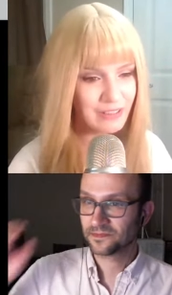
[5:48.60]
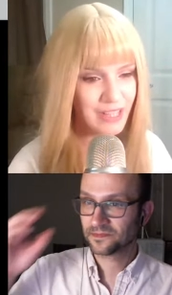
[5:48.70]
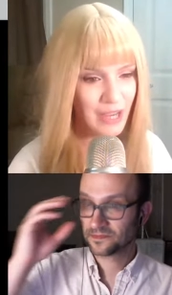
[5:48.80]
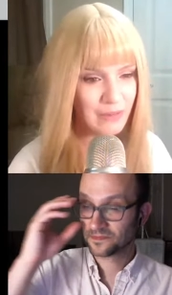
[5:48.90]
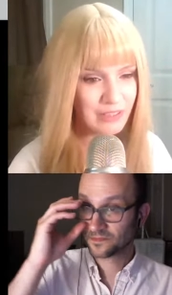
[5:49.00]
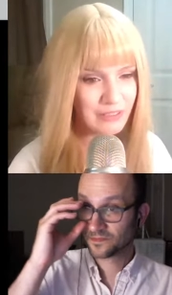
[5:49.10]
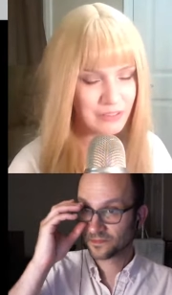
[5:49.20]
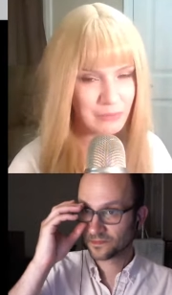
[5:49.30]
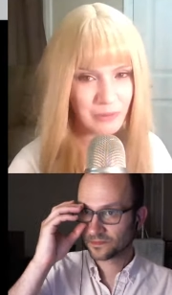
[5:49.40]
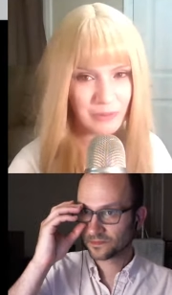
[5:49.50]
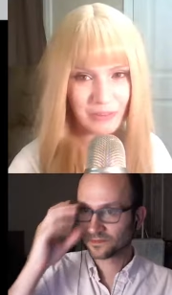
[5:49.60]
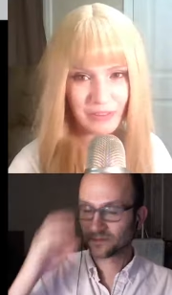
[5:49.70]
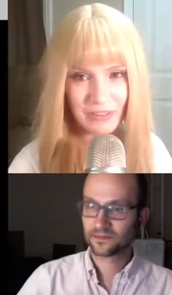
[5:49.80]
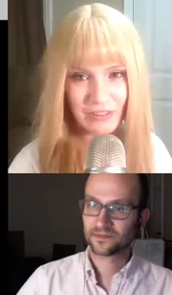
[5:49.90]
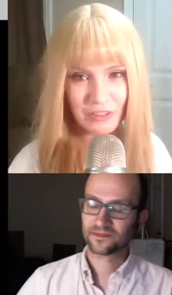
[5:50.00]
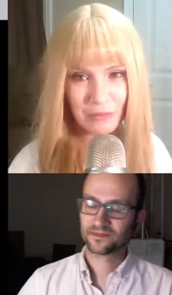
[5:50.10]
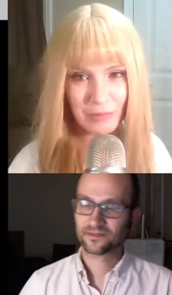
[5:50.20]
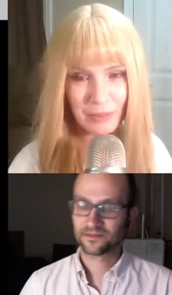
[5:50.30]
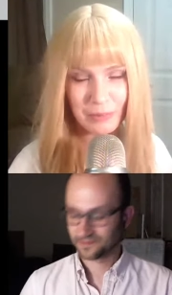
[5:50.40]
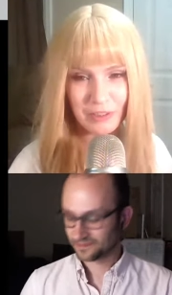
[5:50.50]
Speaker 1: nowadays computer, it should
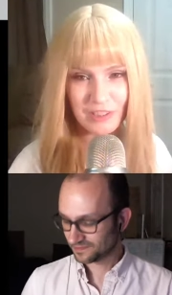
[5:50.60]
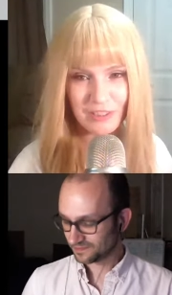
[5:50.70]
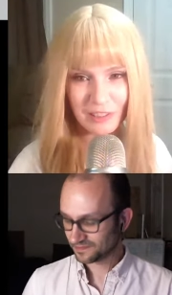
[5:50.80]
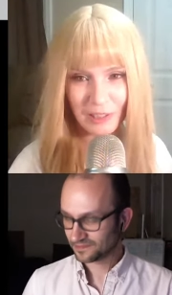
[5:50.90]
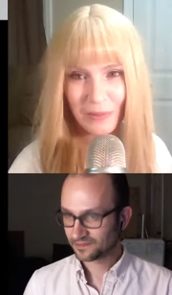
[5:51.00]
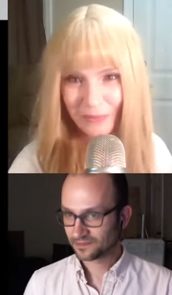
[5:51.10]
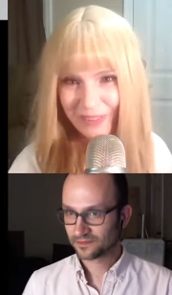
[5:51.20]
be able to just load.